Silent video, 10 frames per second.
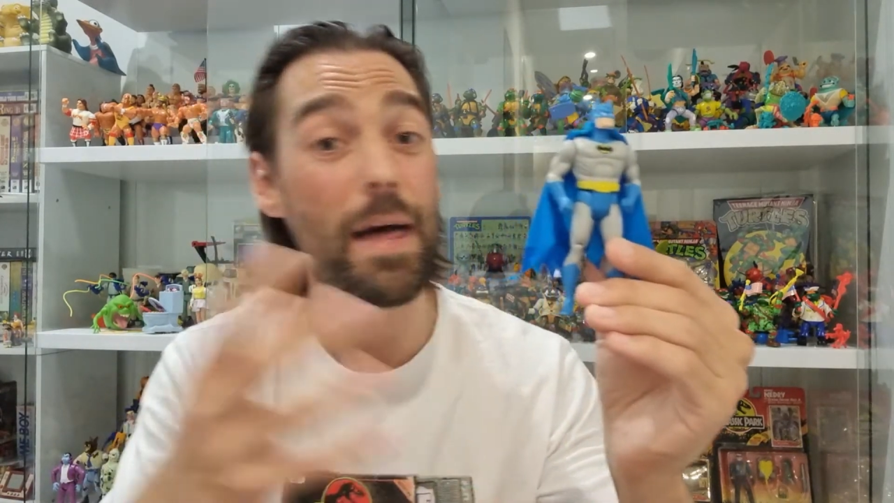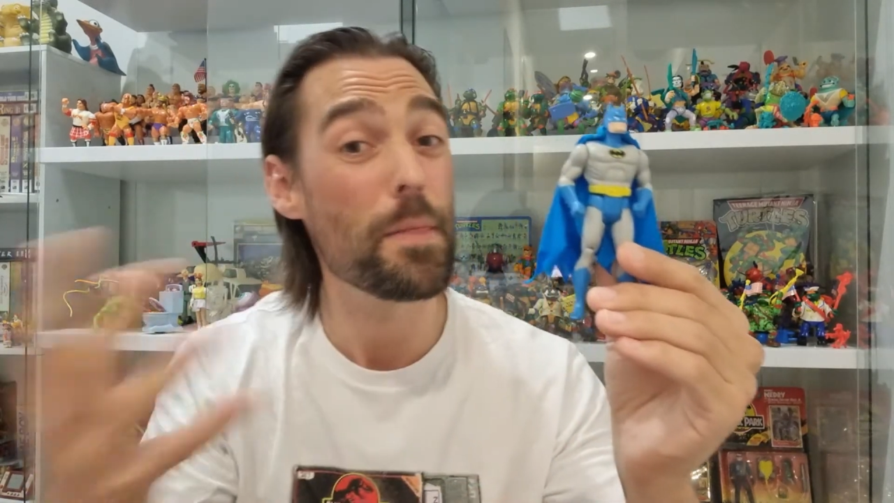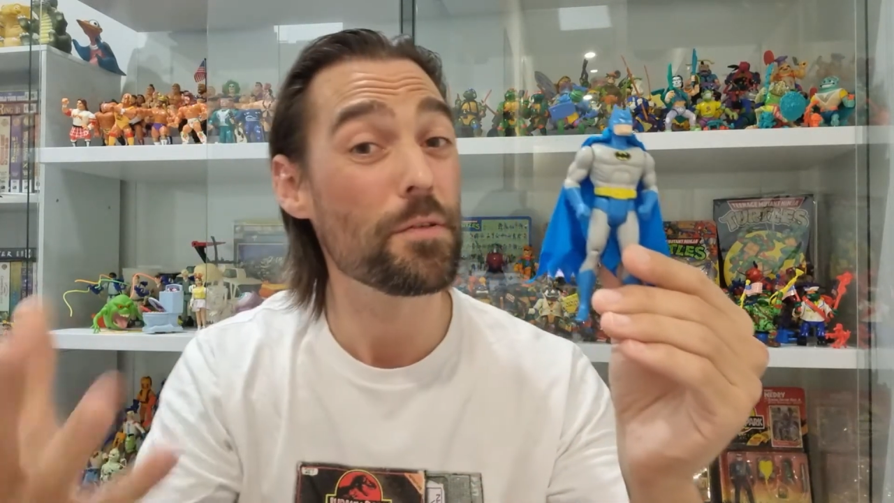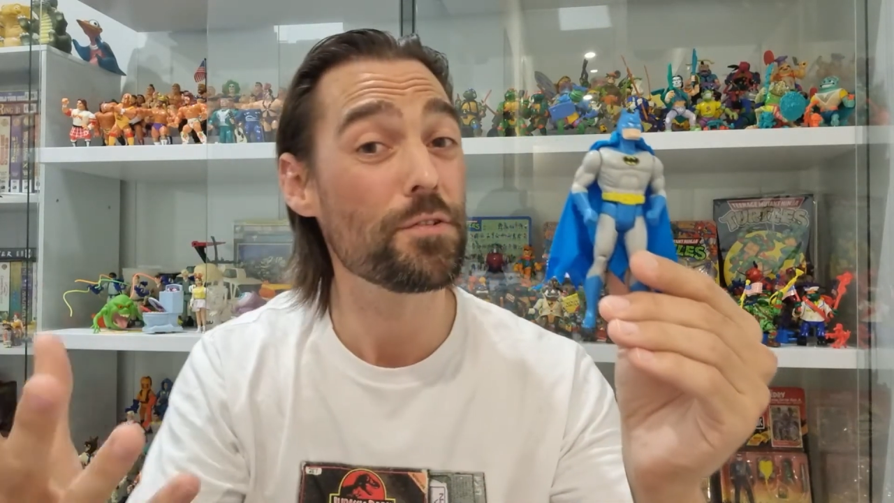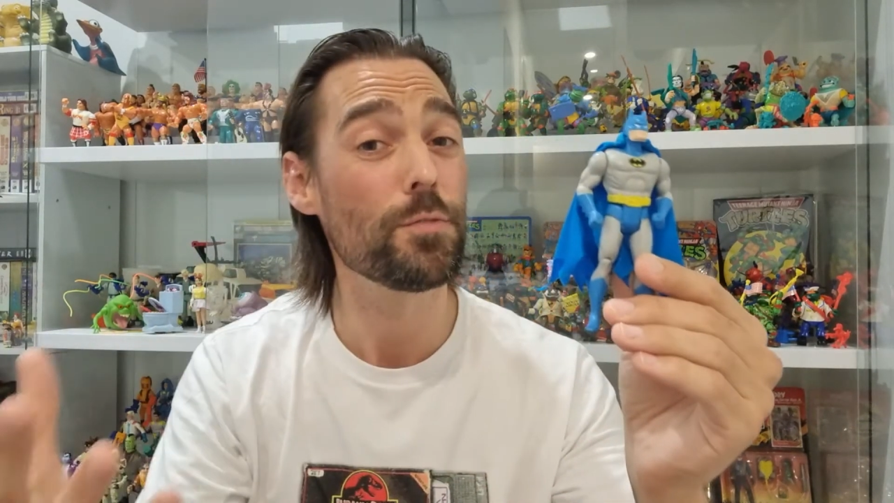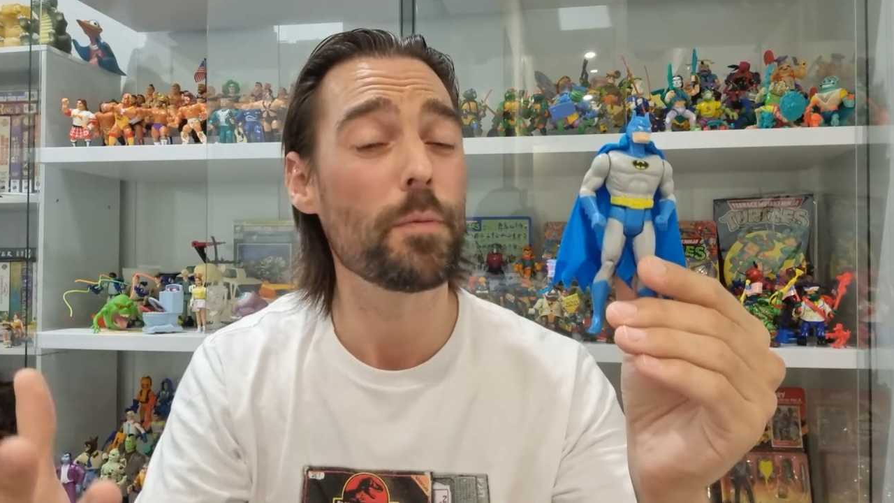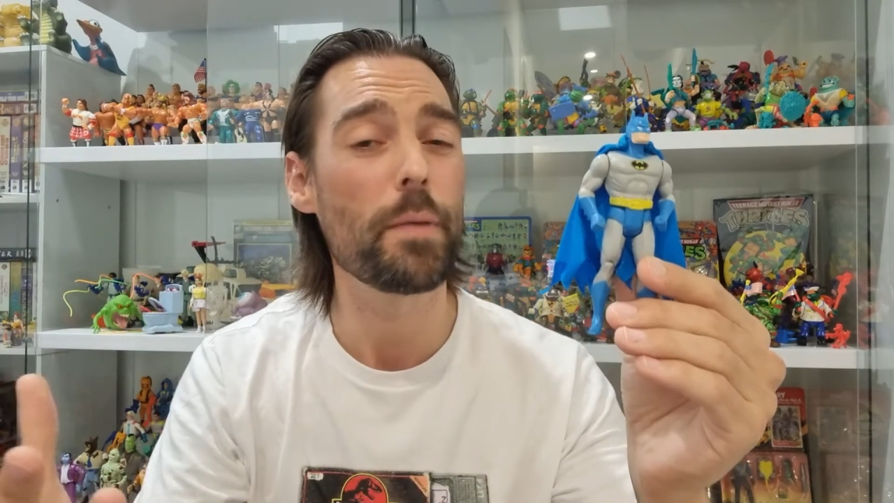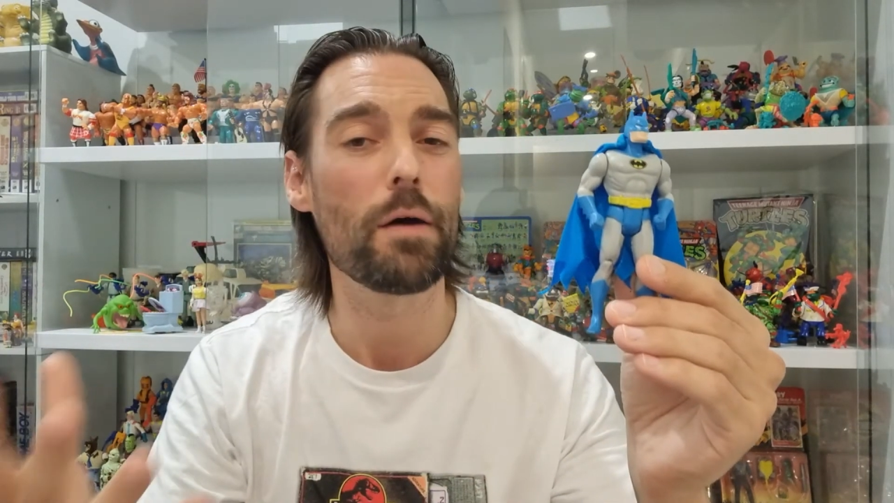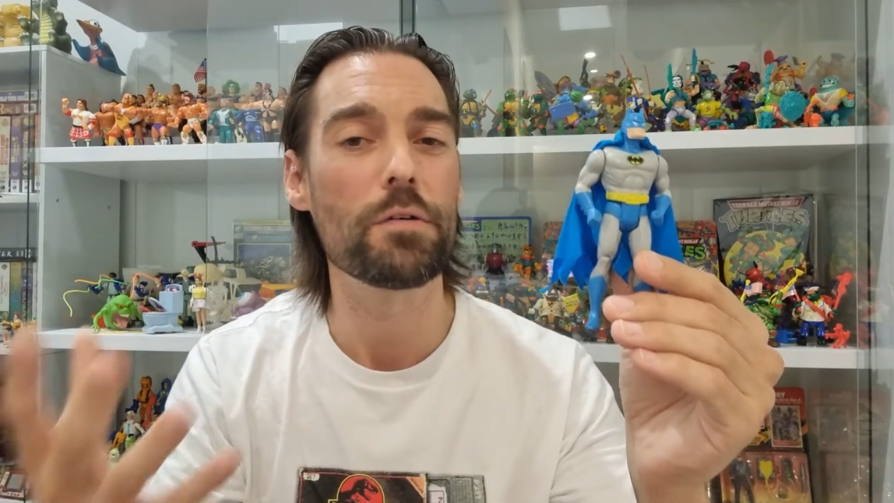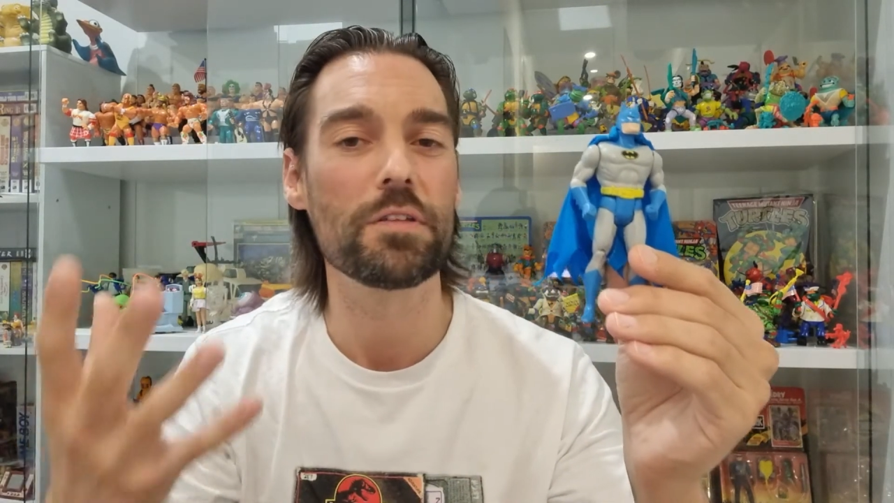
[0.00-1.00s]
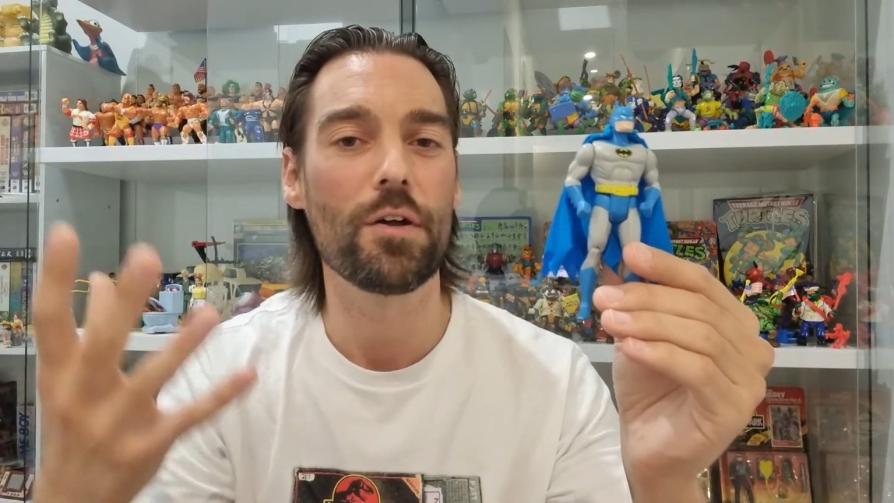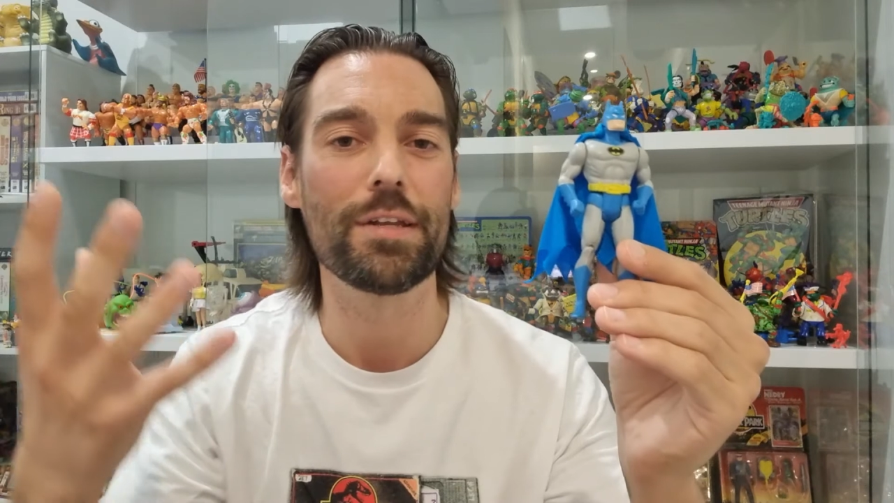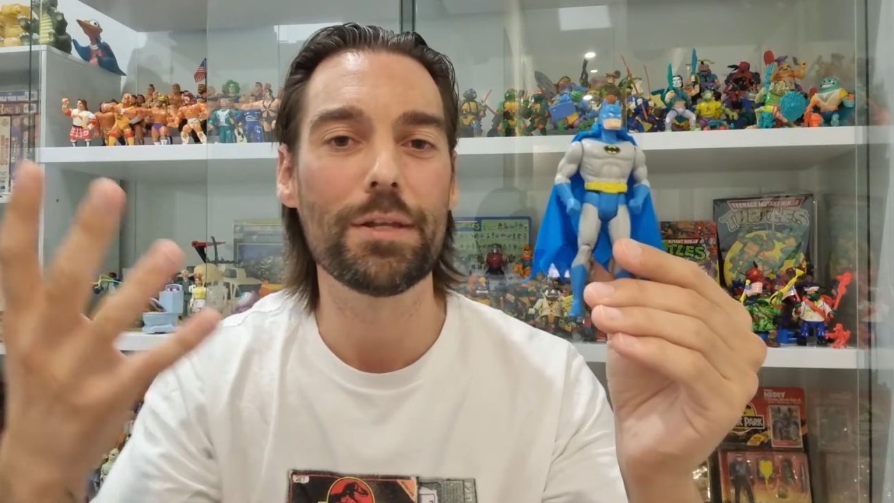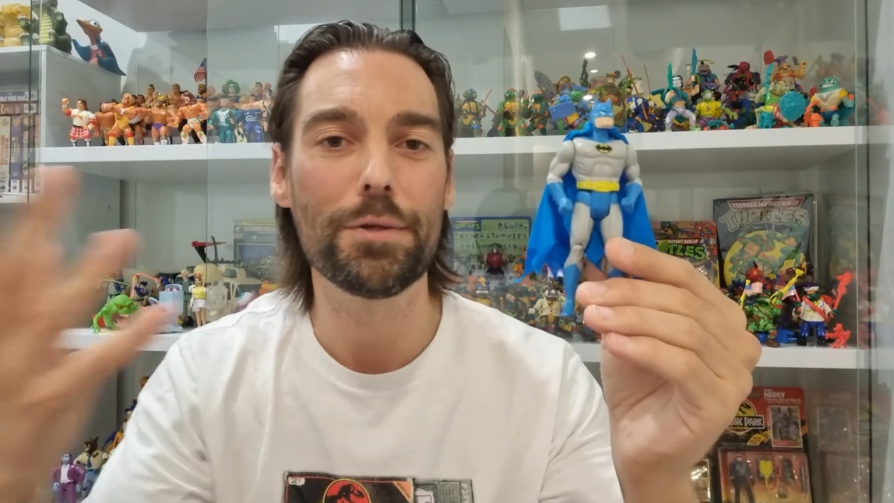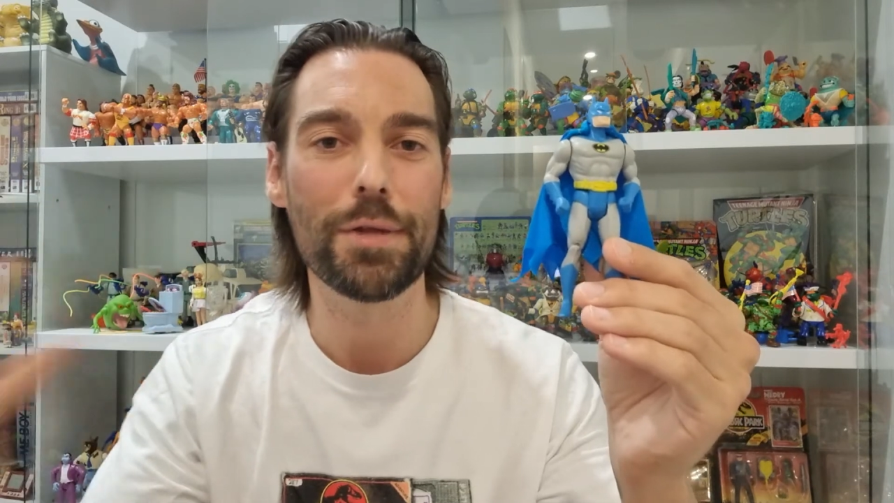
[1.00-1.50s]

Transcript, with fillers: and the superpowers line in